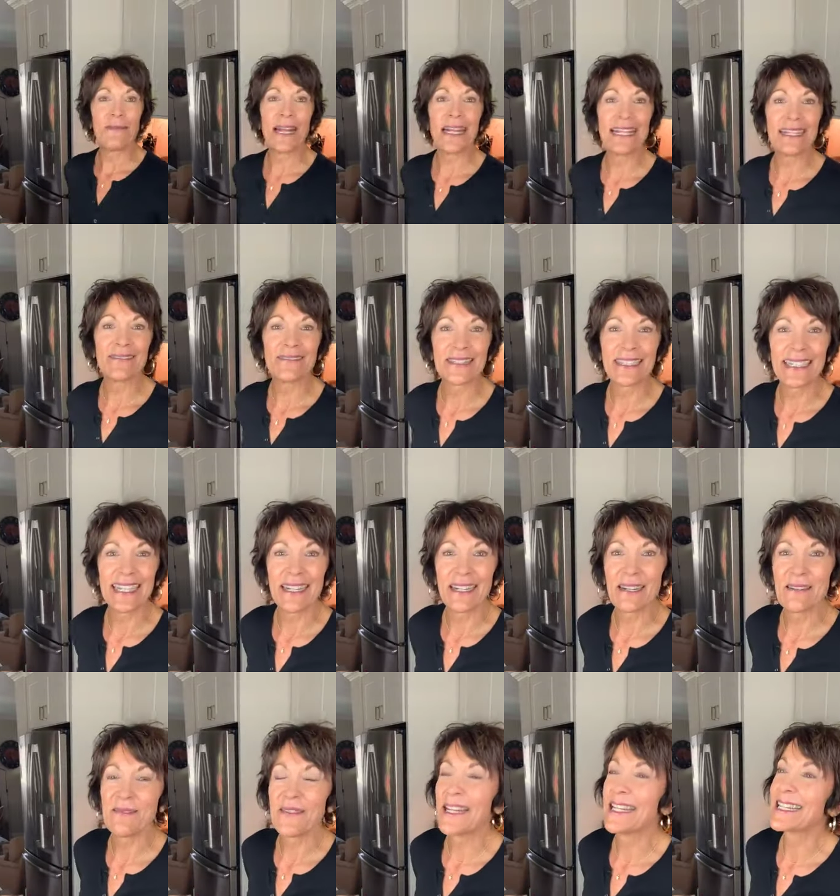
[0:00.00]
I made
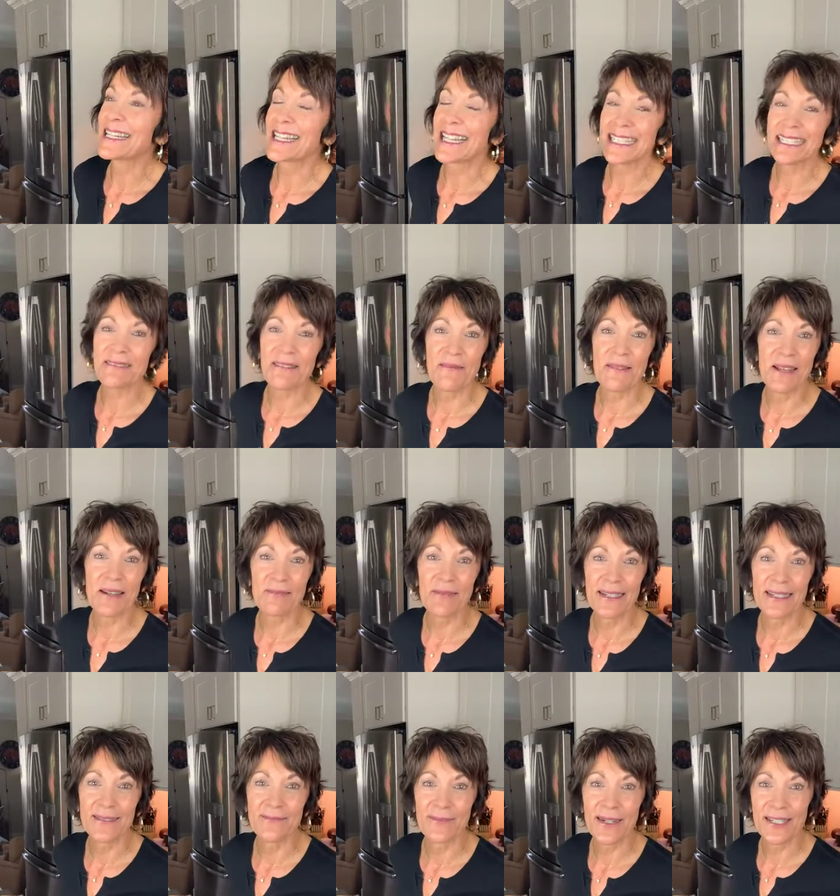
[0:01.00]
it the last time I
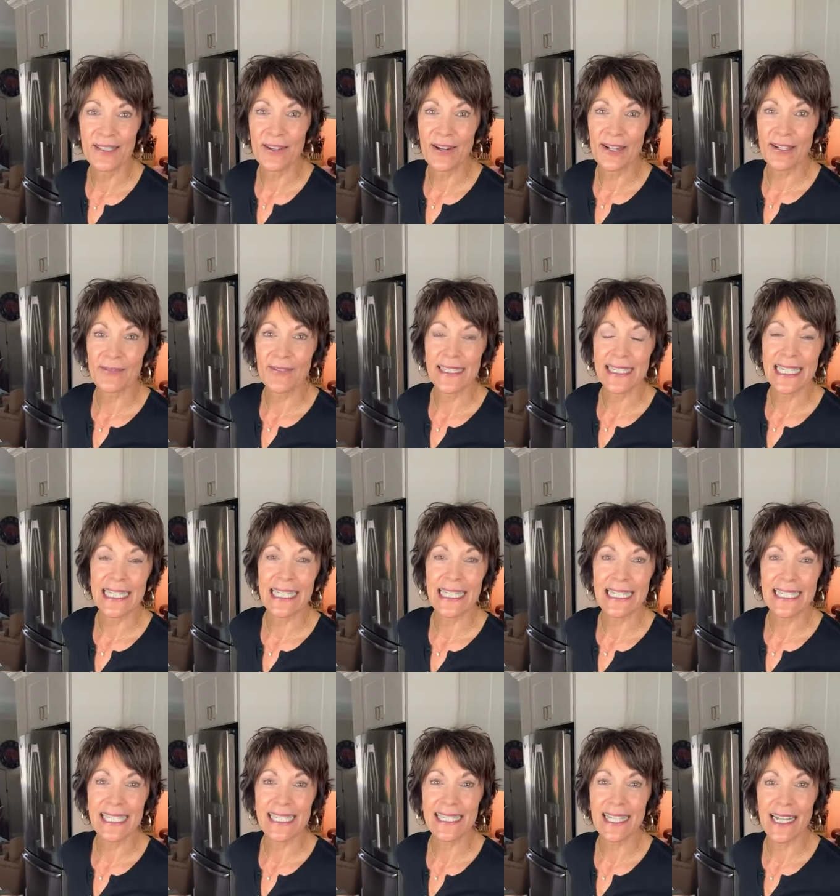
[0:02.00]
made it, my daughter was
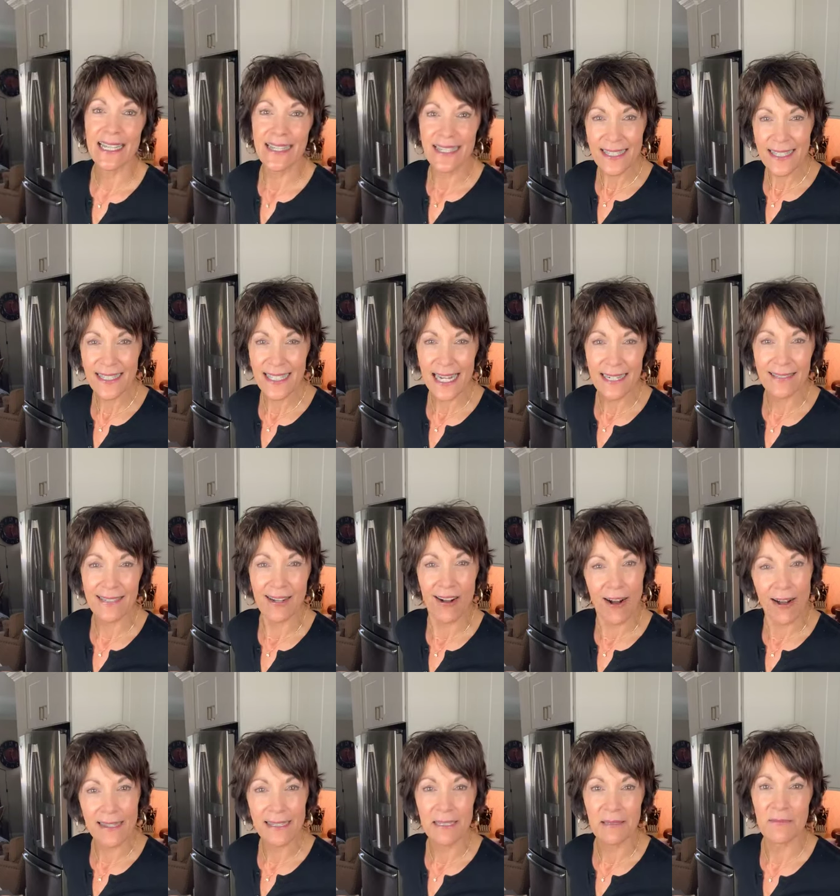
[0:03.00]
eating it. She's like, "This is
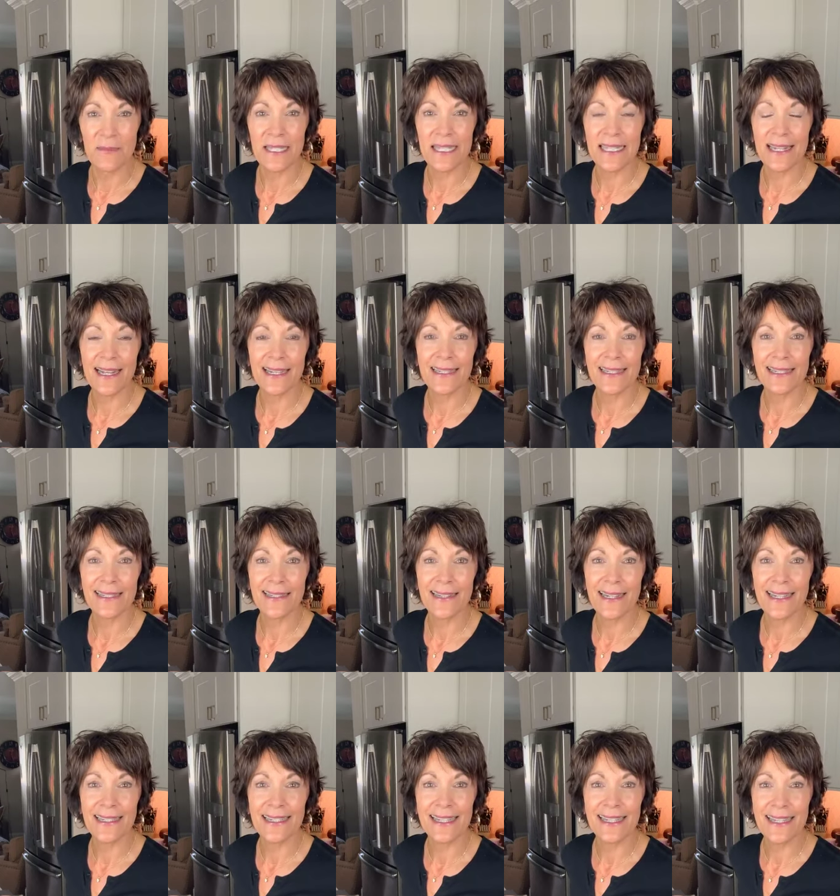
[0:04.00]
actually awesome.
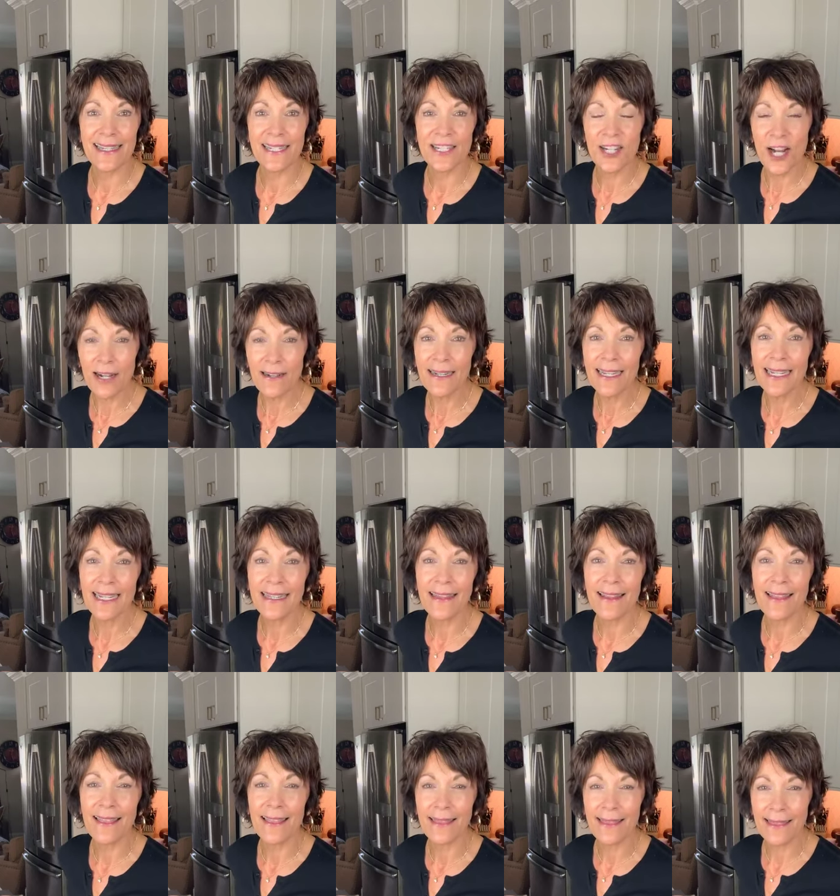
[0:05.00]
It's chunky
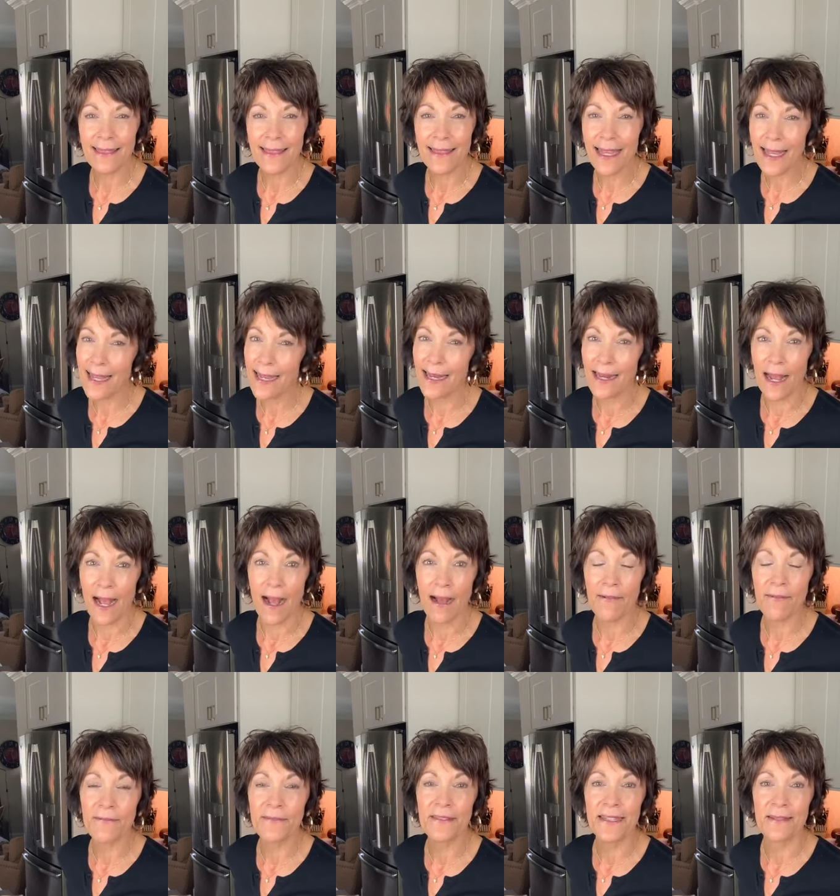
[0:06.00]
and thick
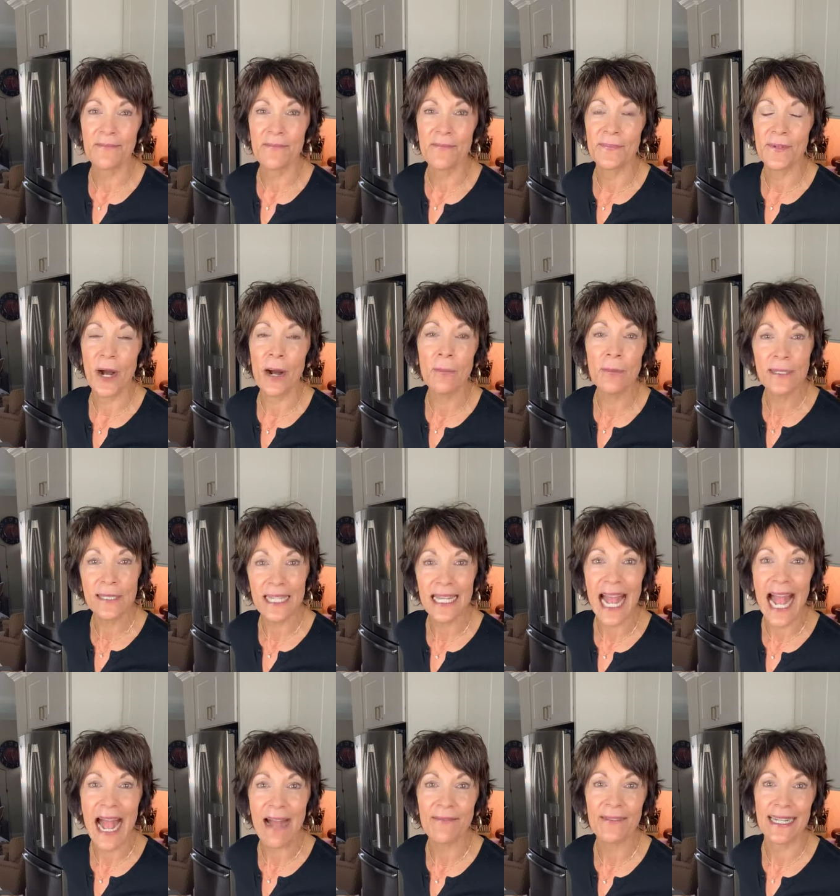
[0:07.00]
enough to almost
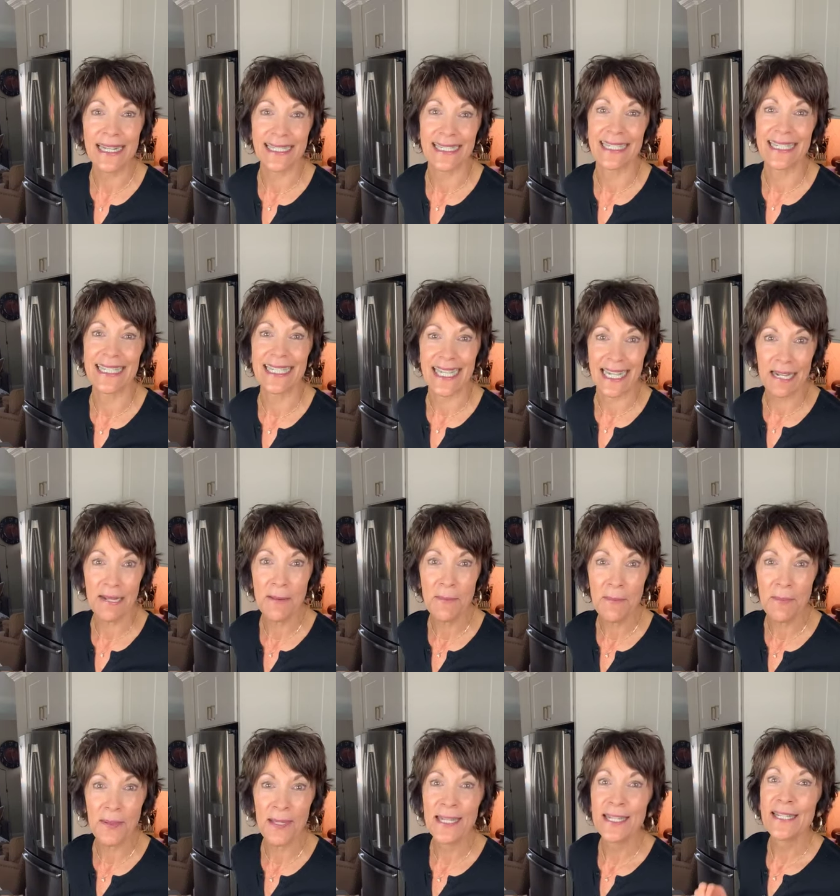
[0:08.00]
have it as a
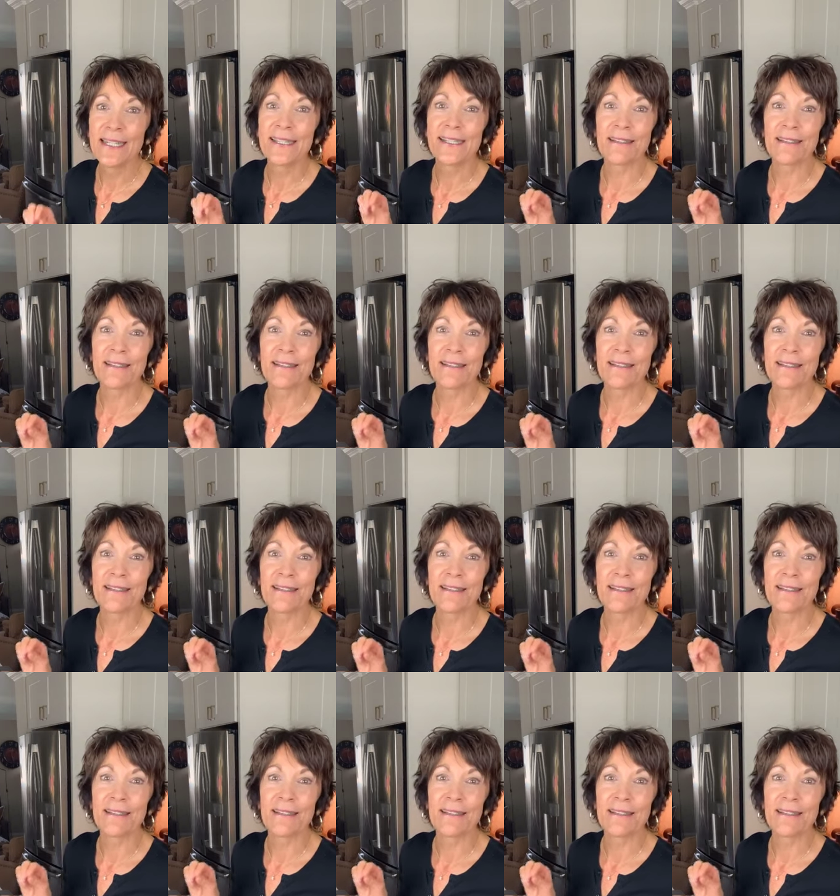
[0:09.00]
dip.